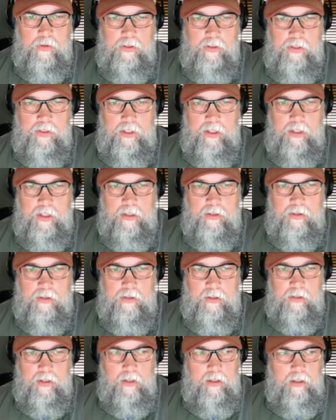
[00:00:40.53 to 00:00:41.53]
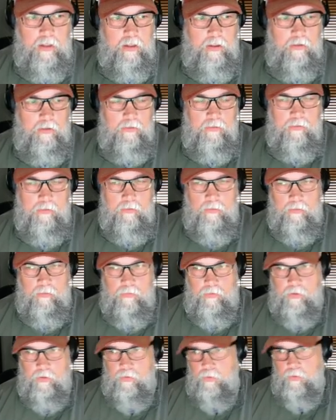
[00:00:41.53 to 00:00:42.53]
these things, uh,
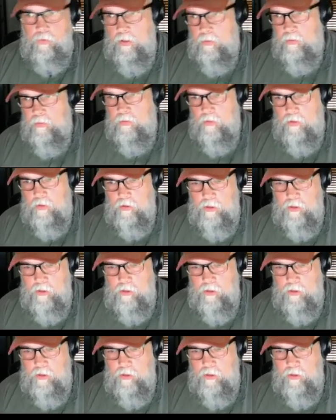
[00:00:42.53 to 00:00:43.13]
feel free to, to